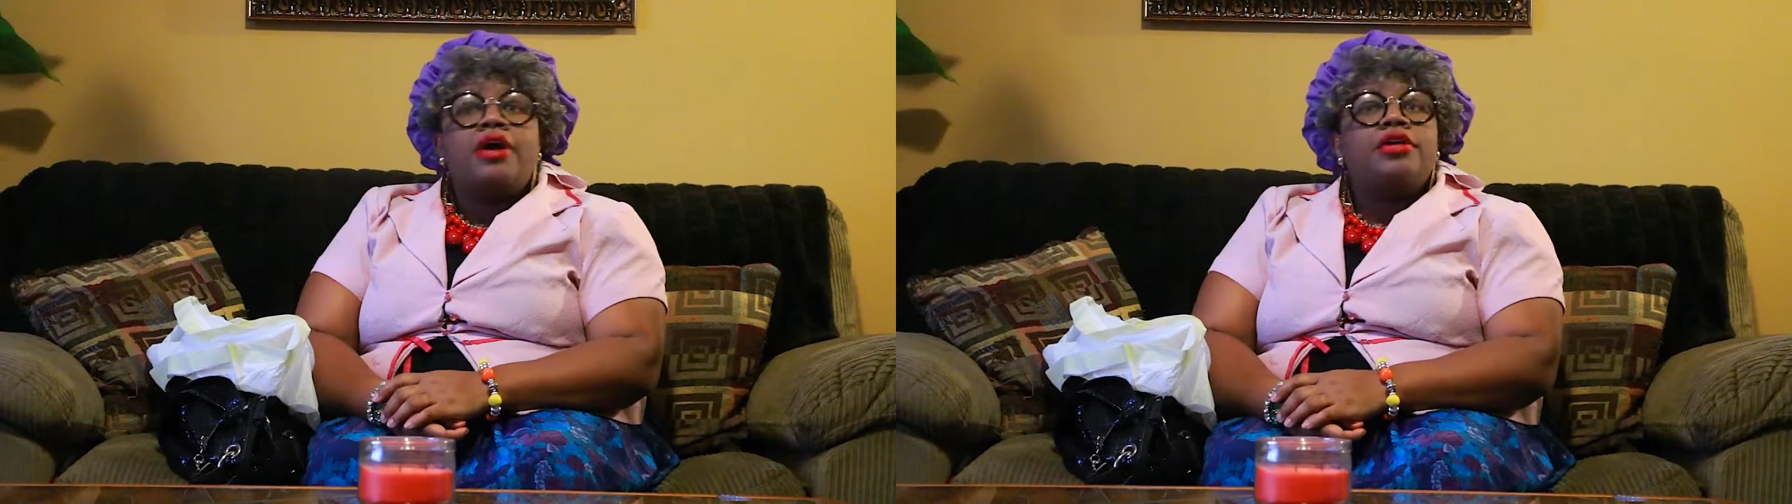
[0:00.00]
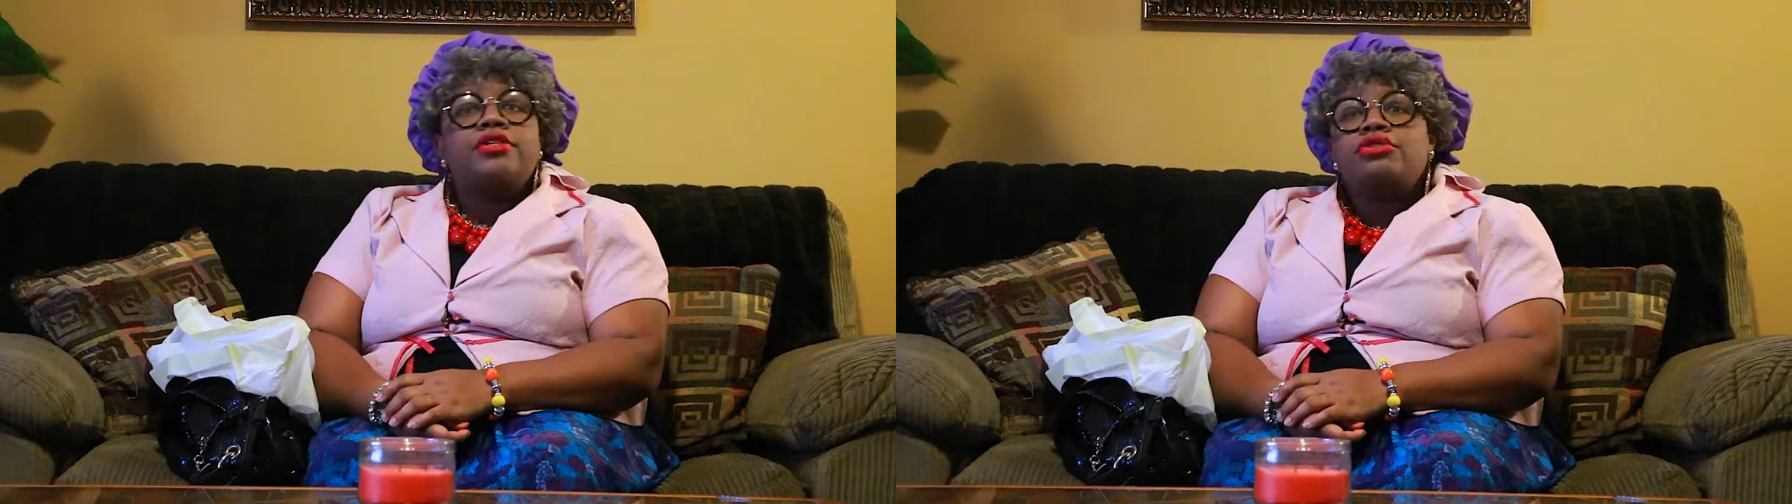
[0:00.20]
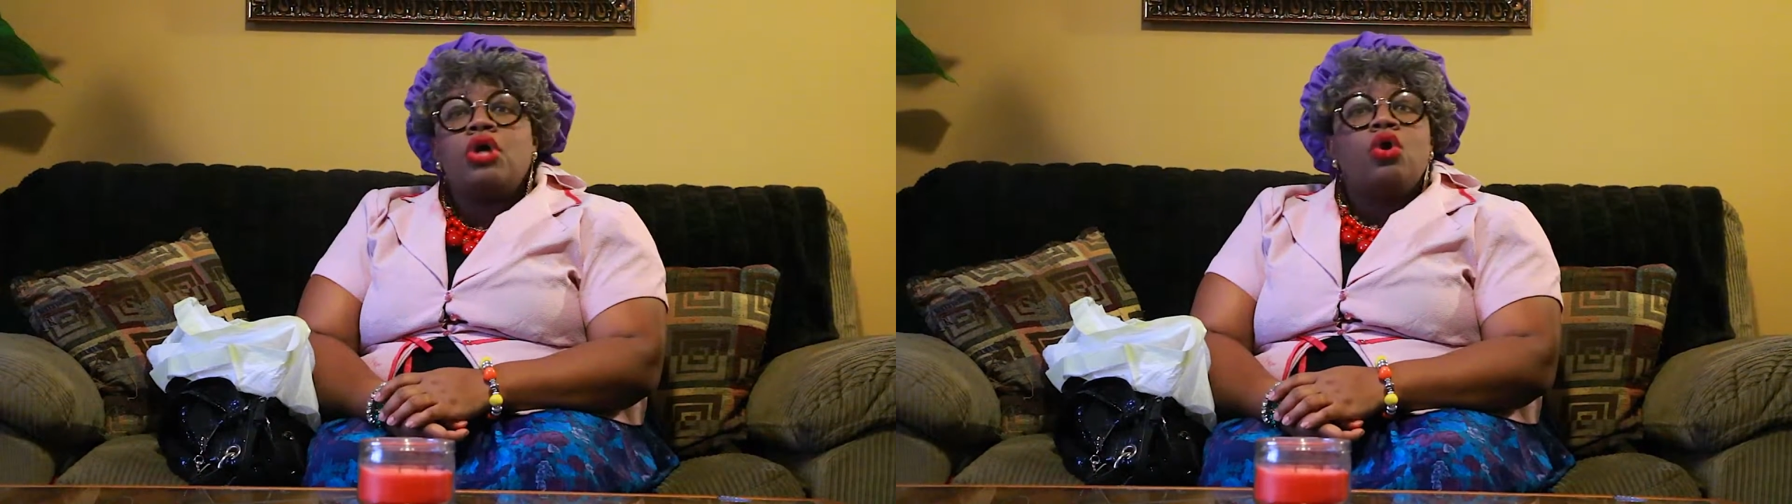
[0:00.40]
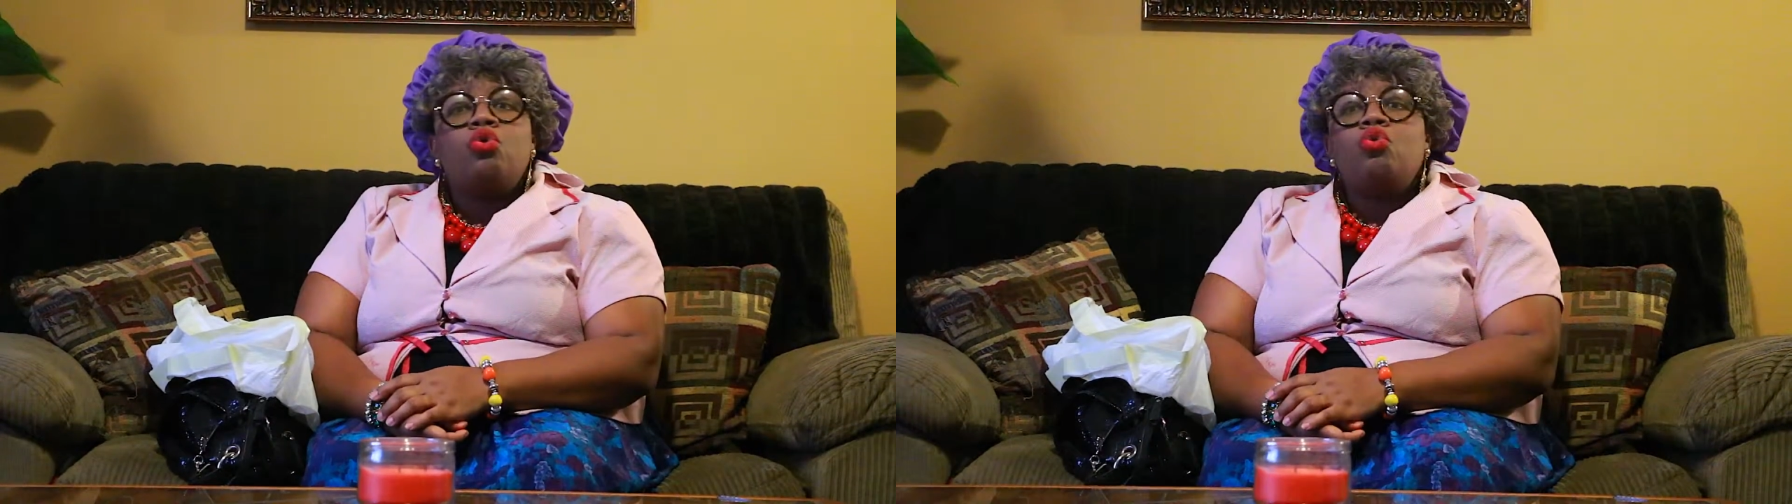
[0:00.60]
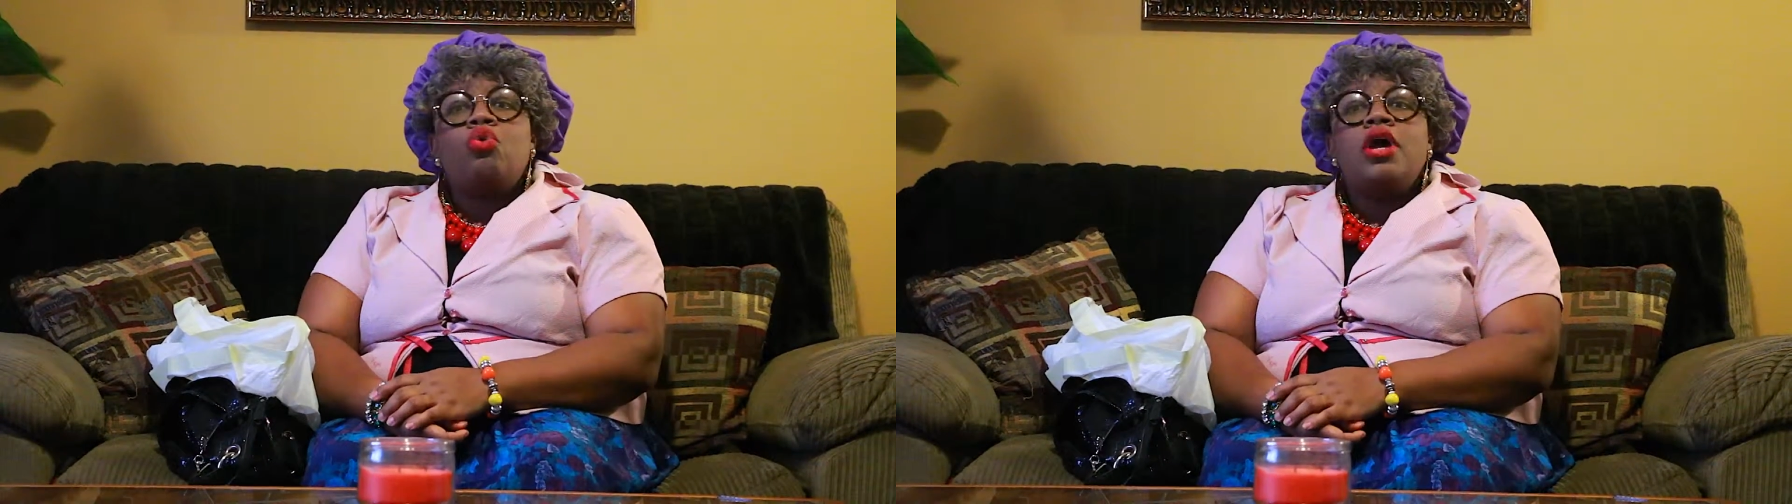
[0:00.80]
others
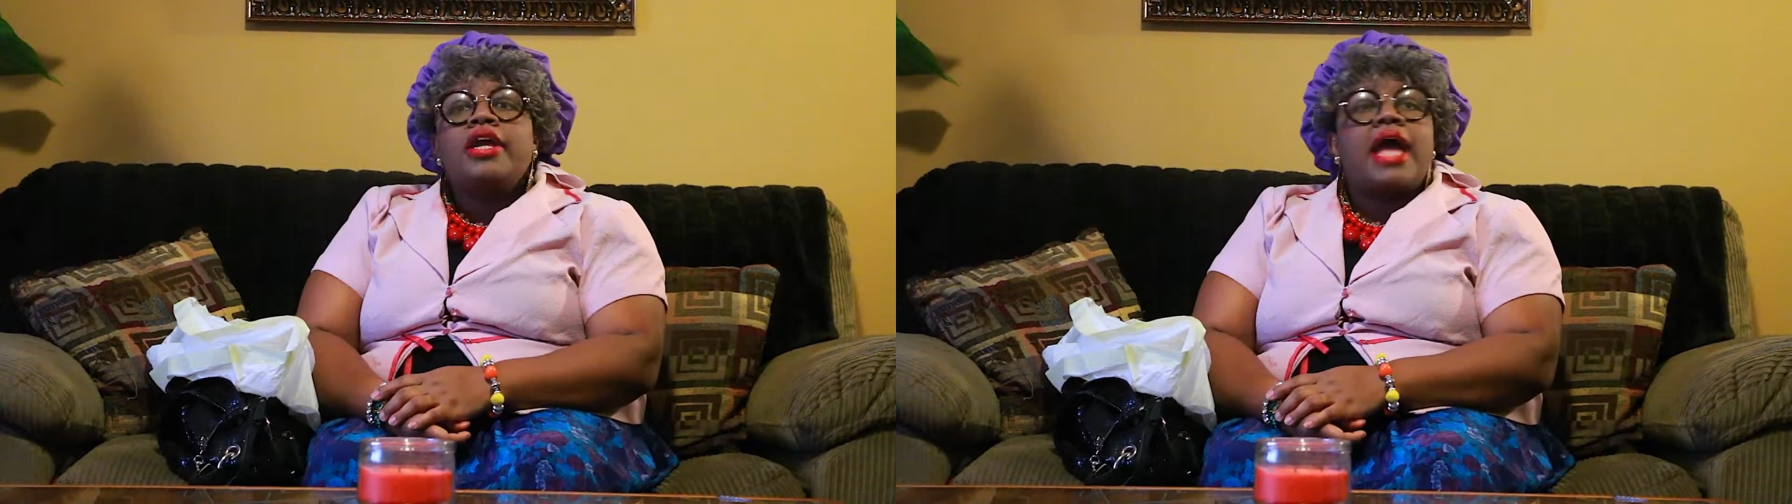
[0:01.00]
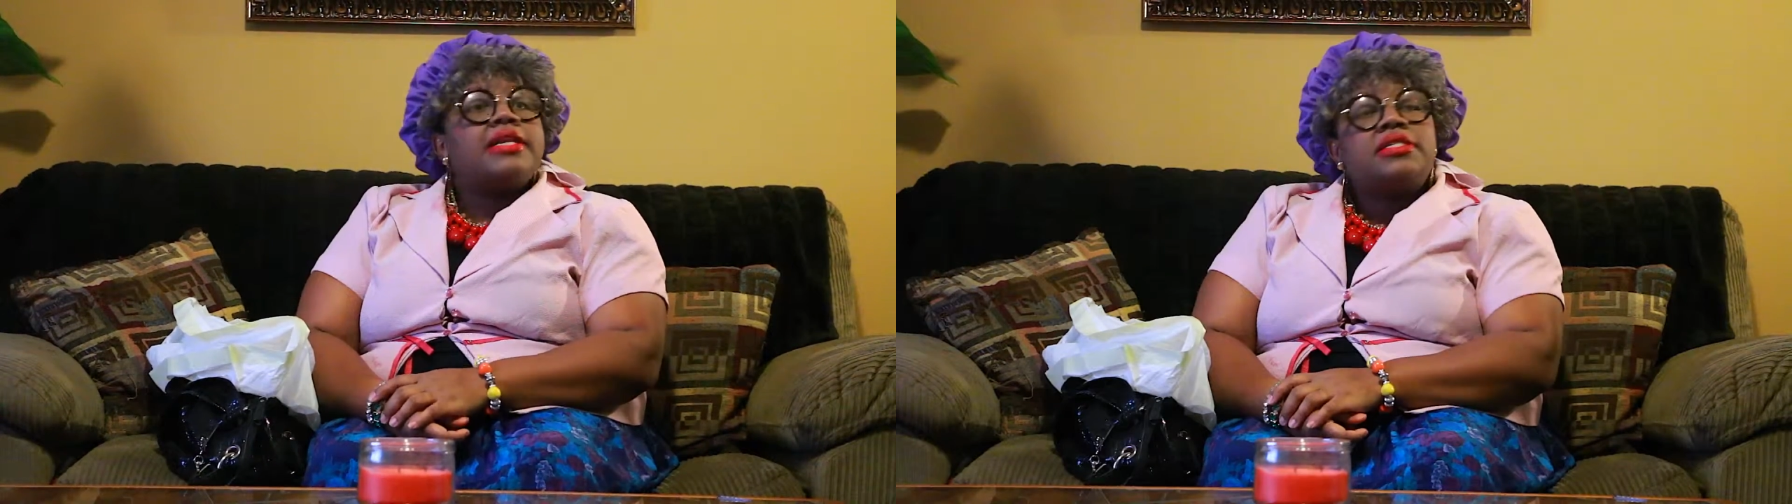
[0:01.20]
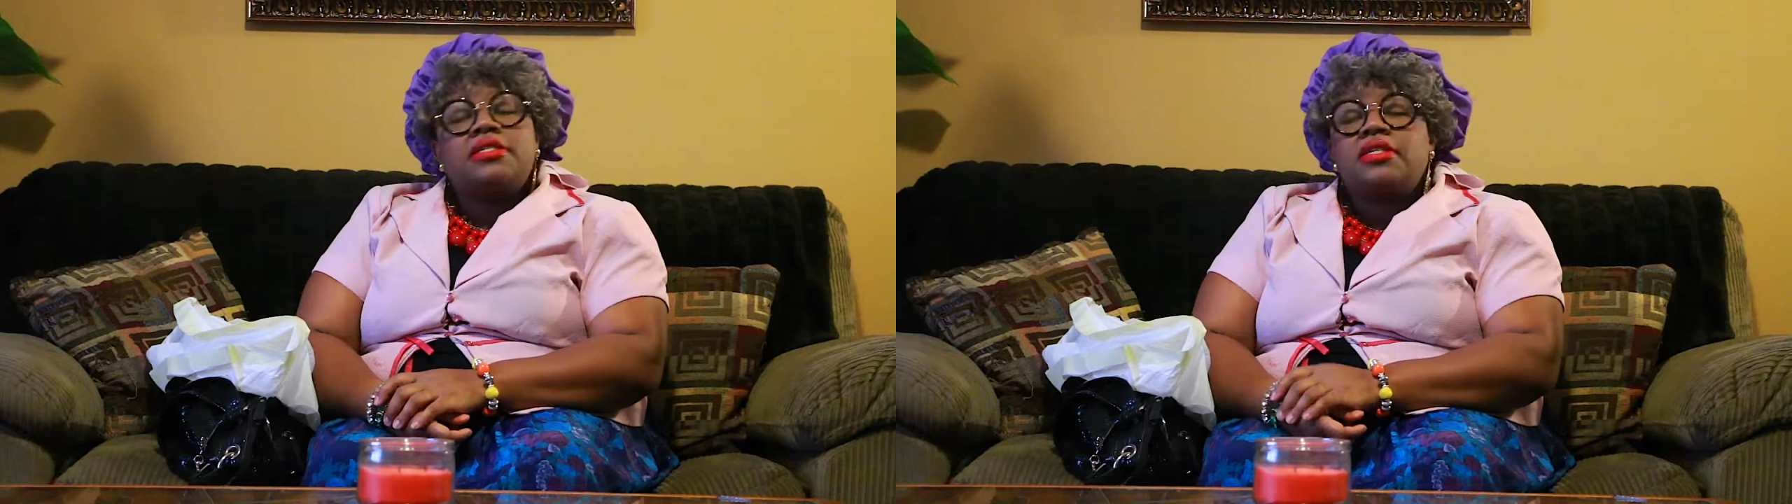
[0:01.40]
who got to